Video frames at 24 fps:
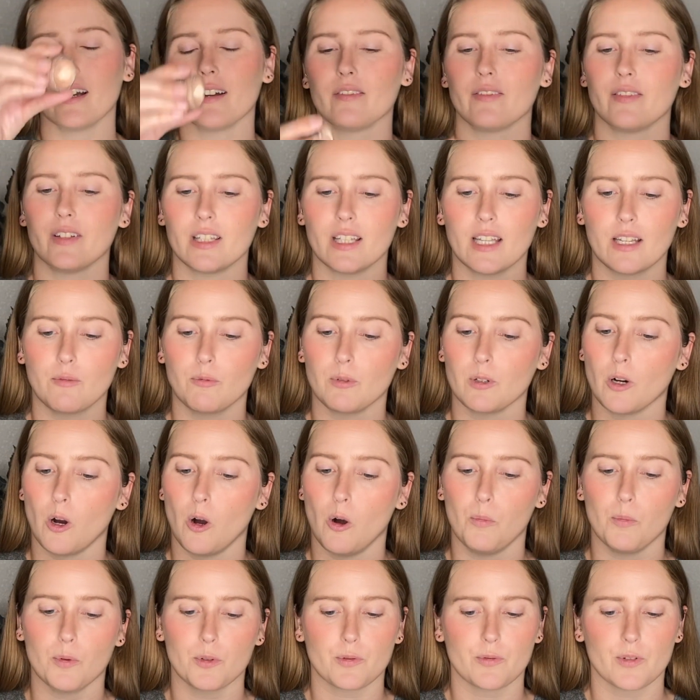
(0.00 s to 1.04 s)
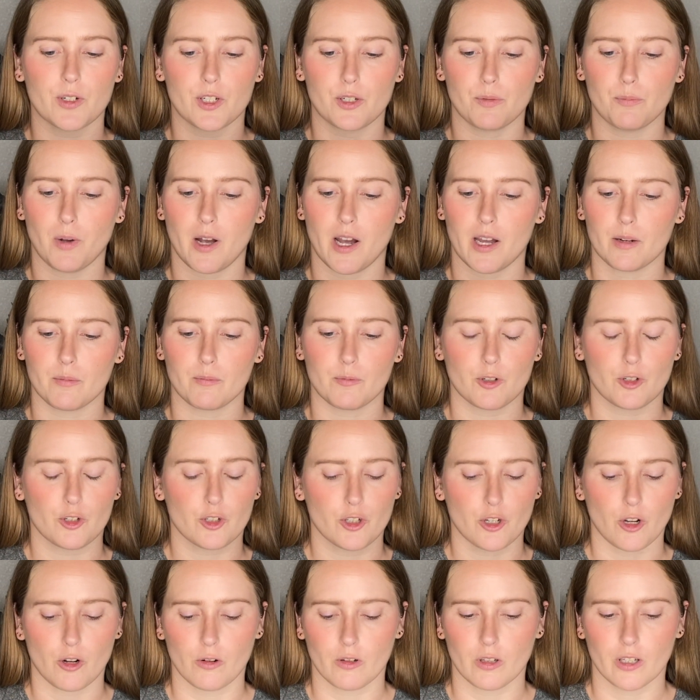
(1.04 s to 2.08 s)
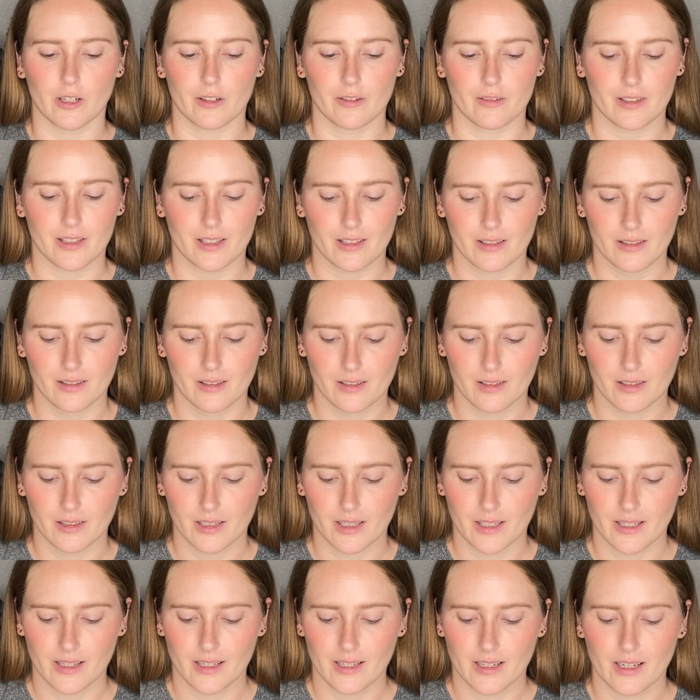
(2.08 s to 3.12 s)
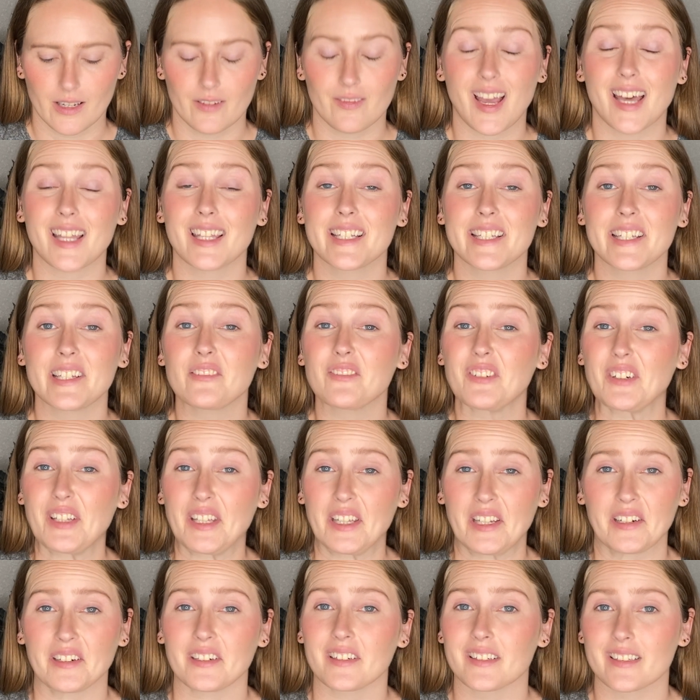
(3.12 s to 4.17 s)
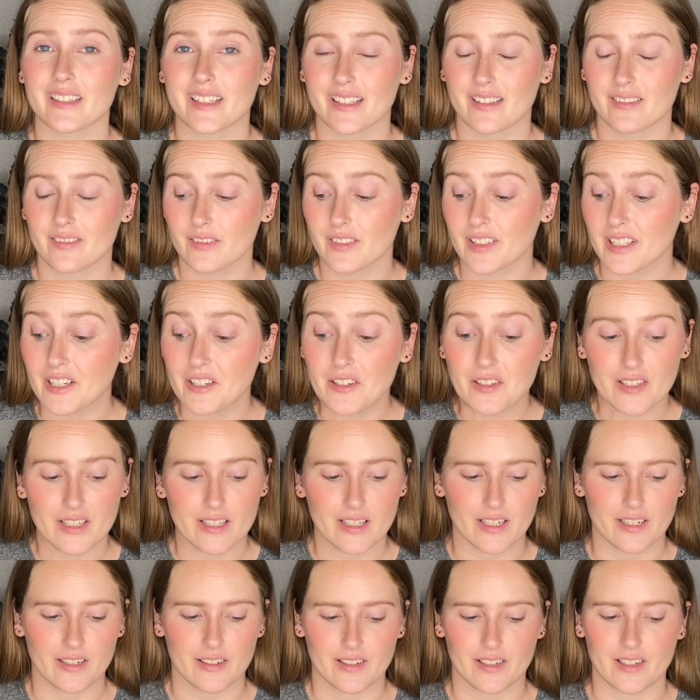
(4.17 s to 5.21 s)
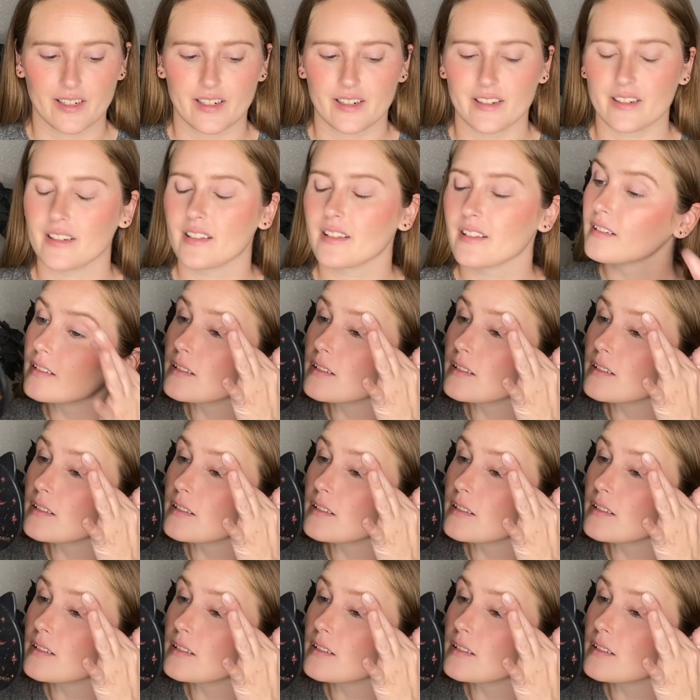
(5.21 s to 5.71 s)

feel like we're almost reaching bottom. We're so close. I've had this thing for years, years and years and years.